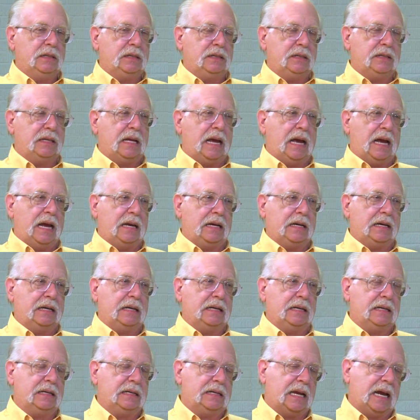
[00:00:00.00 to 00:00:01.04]
I that, think
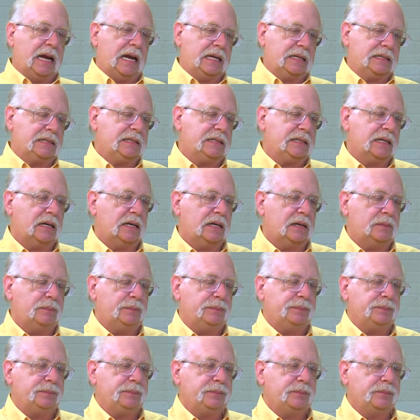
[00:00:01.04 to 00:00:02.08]
that's that, um,
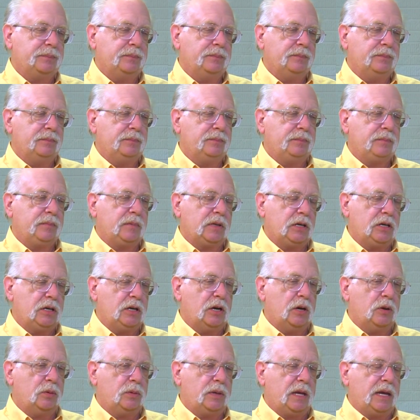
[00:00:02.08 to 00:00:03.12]
a given. You
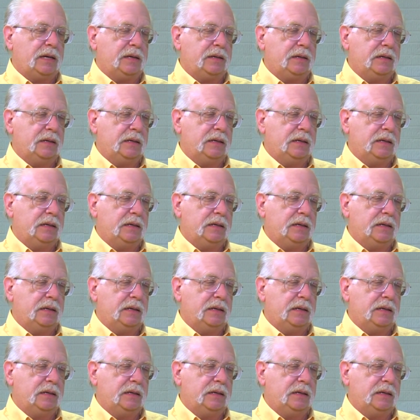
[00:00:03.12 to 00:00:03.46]
know, that